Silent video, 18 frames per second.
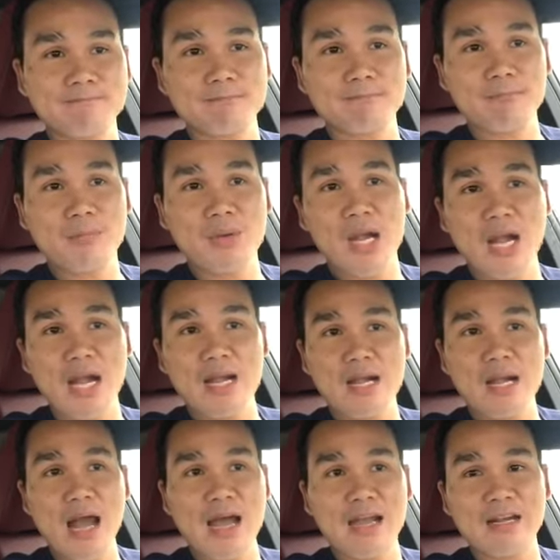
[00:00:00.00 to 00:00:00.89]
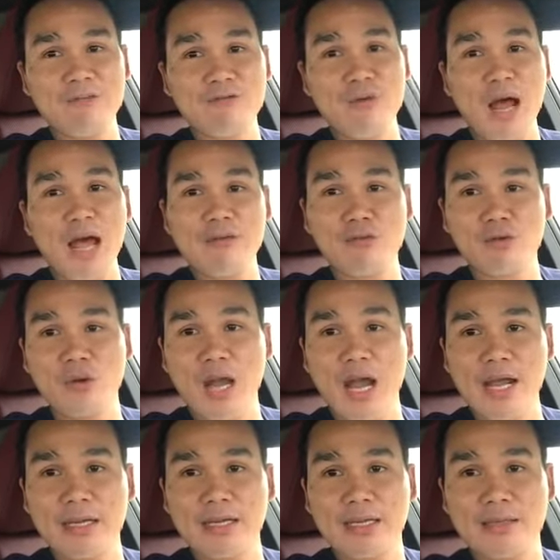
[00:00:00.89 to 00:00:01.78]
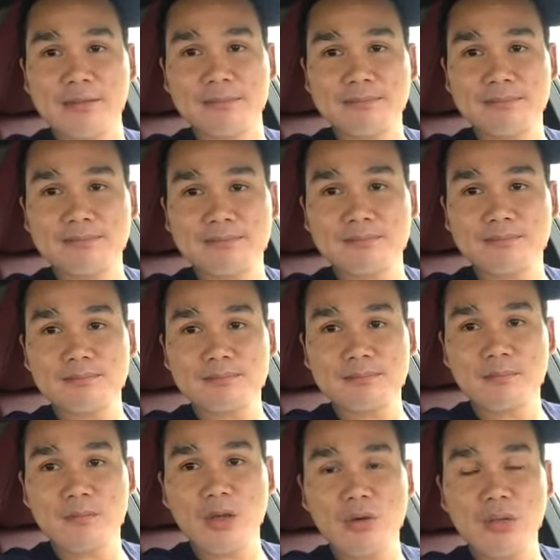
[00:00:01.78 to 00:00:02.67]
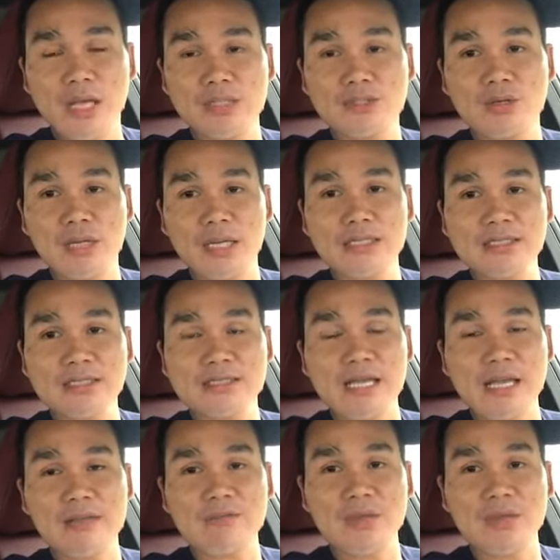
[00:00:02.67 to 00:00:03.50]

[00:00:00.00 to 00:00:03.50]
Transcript: 95 or 90? Okay, so let's just say if